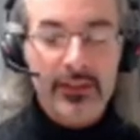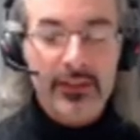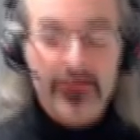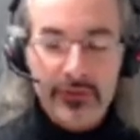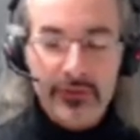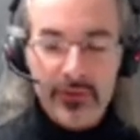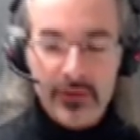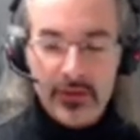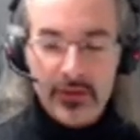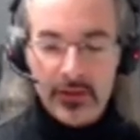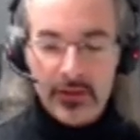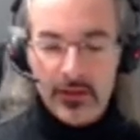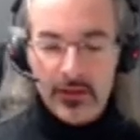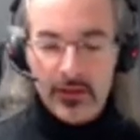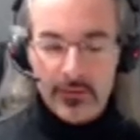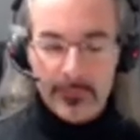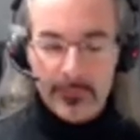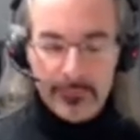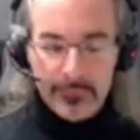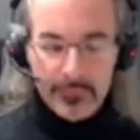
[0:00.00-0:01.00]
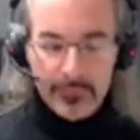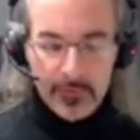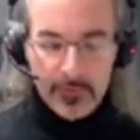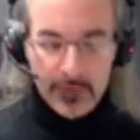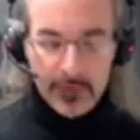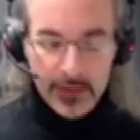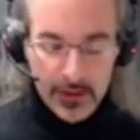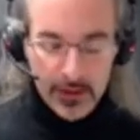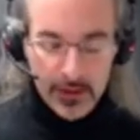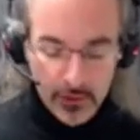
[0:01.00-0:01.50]
is, um,
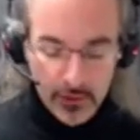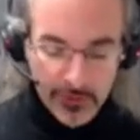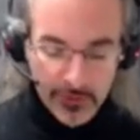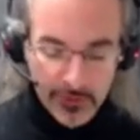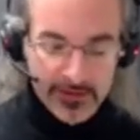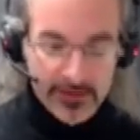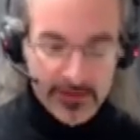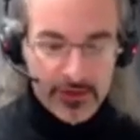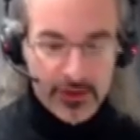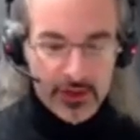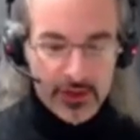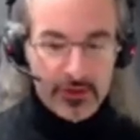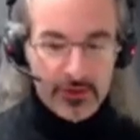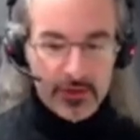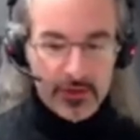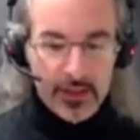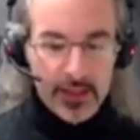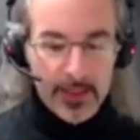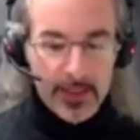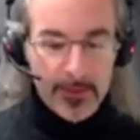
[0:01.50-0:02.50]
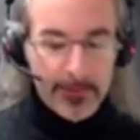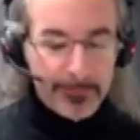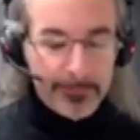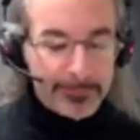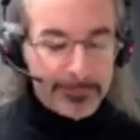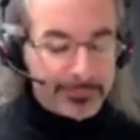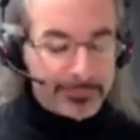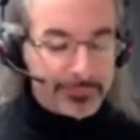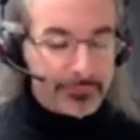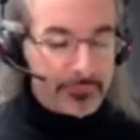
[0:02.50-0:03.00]
now you fix the charge, okay?
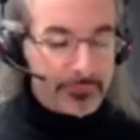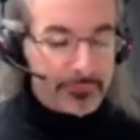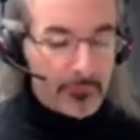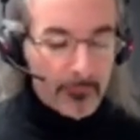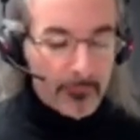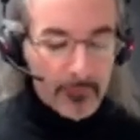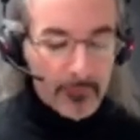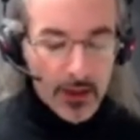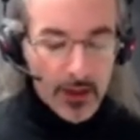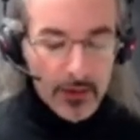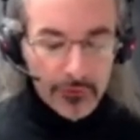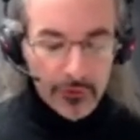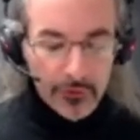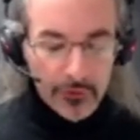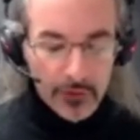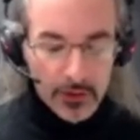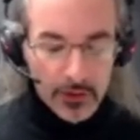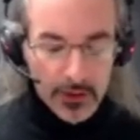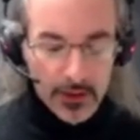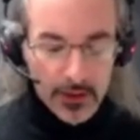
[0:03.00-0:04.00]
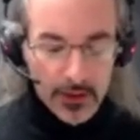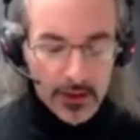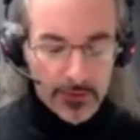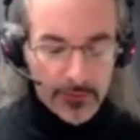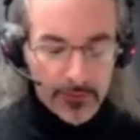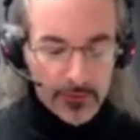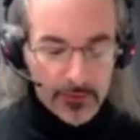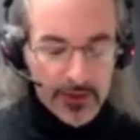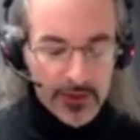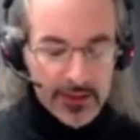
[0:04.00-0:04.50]
So uh,
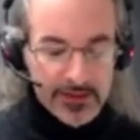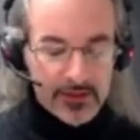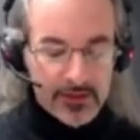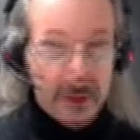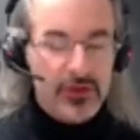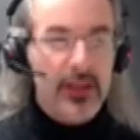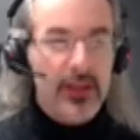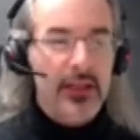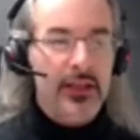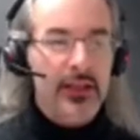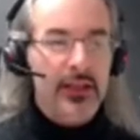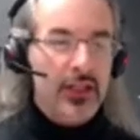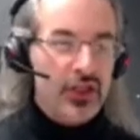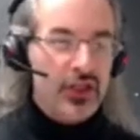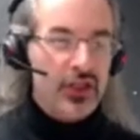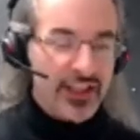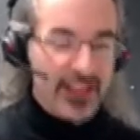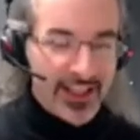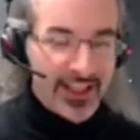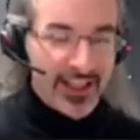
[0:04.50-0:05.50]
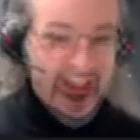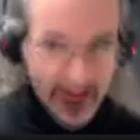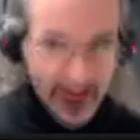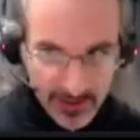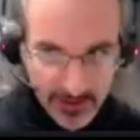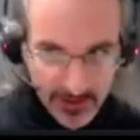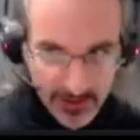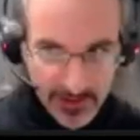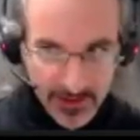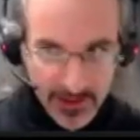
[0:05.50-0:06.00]
if you fix the charge
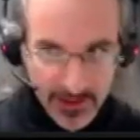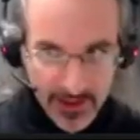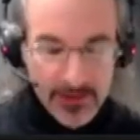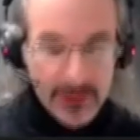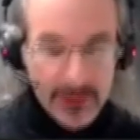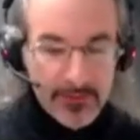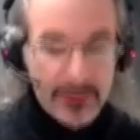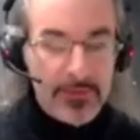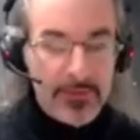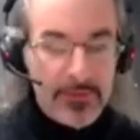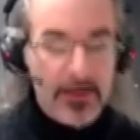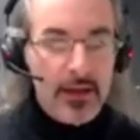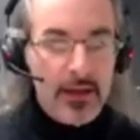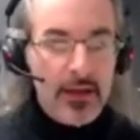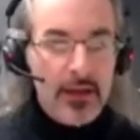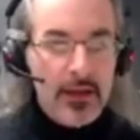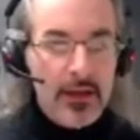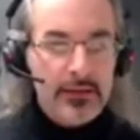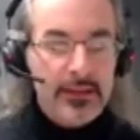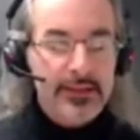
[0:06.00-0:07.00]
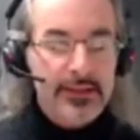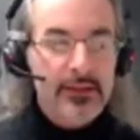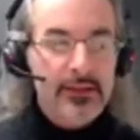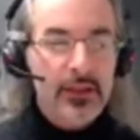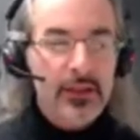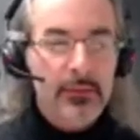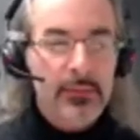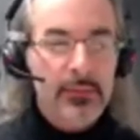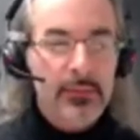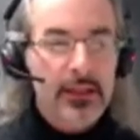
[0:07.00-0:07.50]
generically again, there's
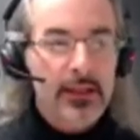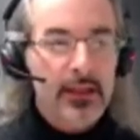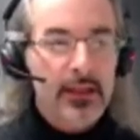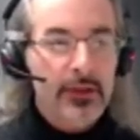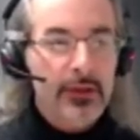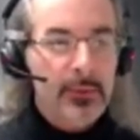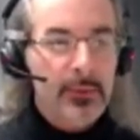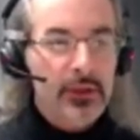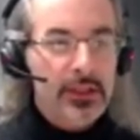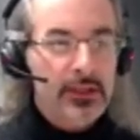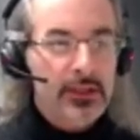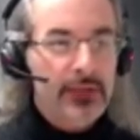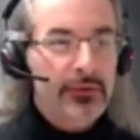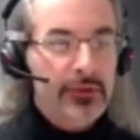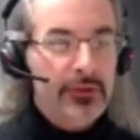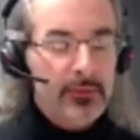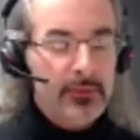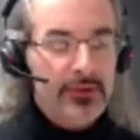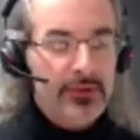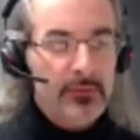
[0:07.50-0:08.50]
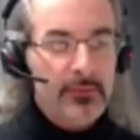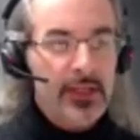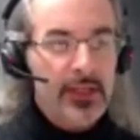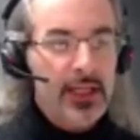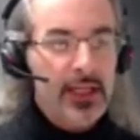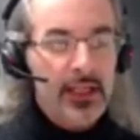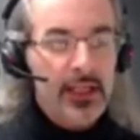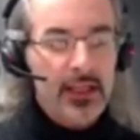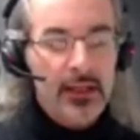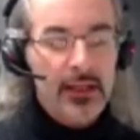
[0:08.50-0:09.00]
going to be a, spontaneous symmetry
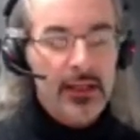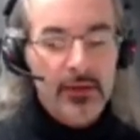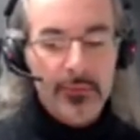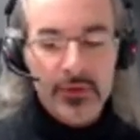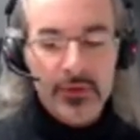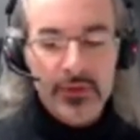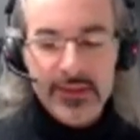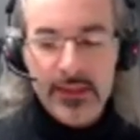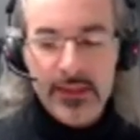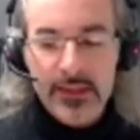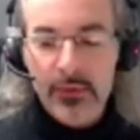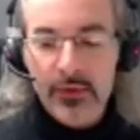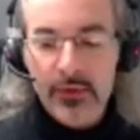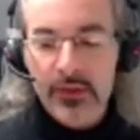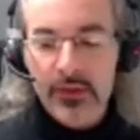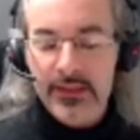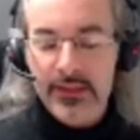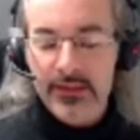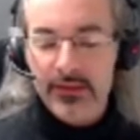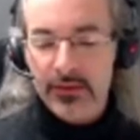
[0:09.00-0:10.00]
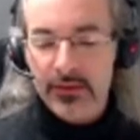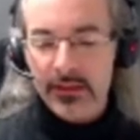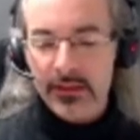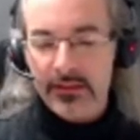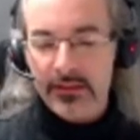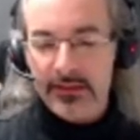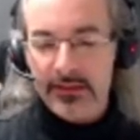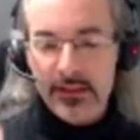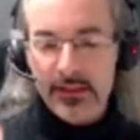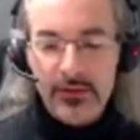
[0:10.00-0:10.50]
breaking for the simple reason that
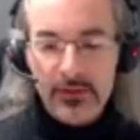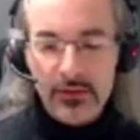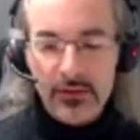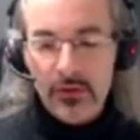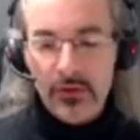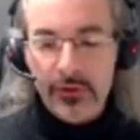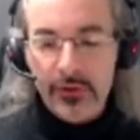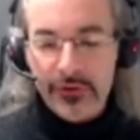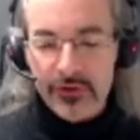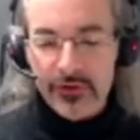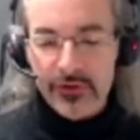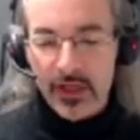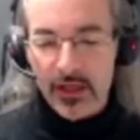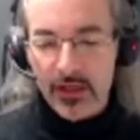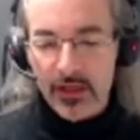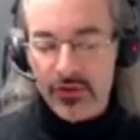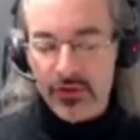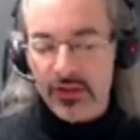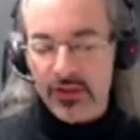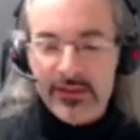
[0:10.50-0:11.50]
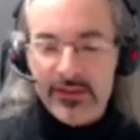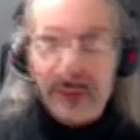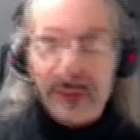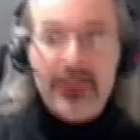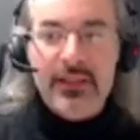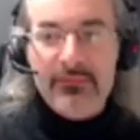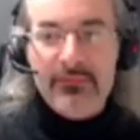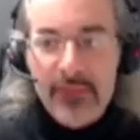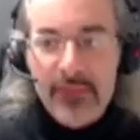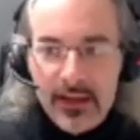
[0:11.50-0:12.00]
the state of lowest charge is
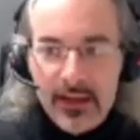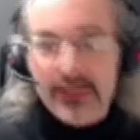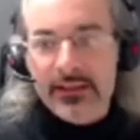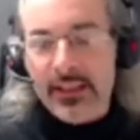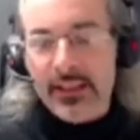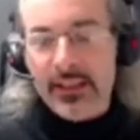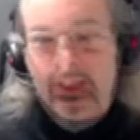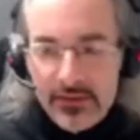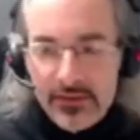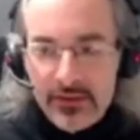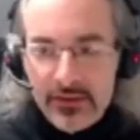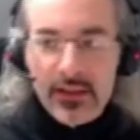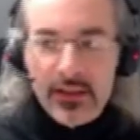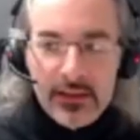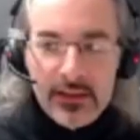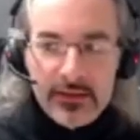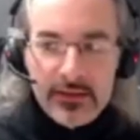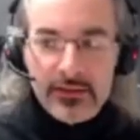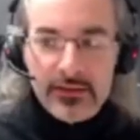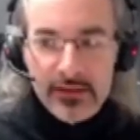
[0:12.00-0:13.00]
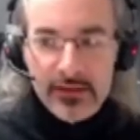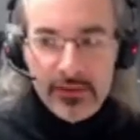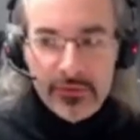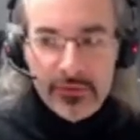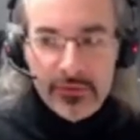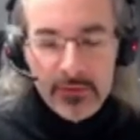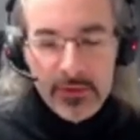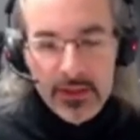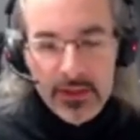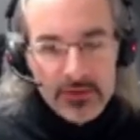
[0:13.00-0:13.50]
not invariant under the, under the
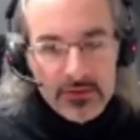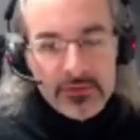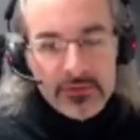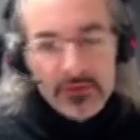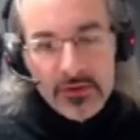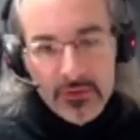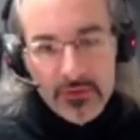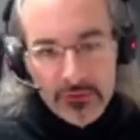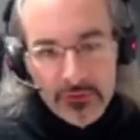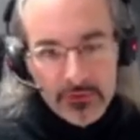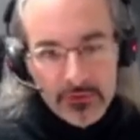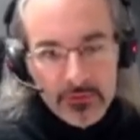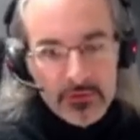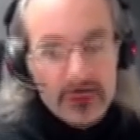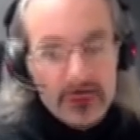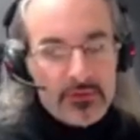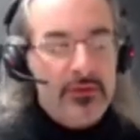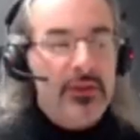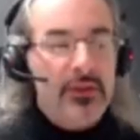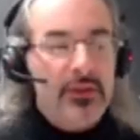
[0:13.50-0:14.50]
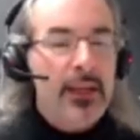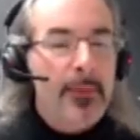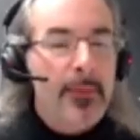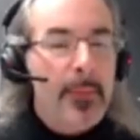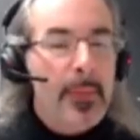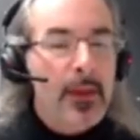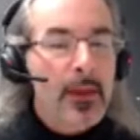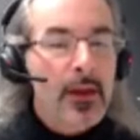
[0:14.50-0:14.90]
transformation, of course. Okay?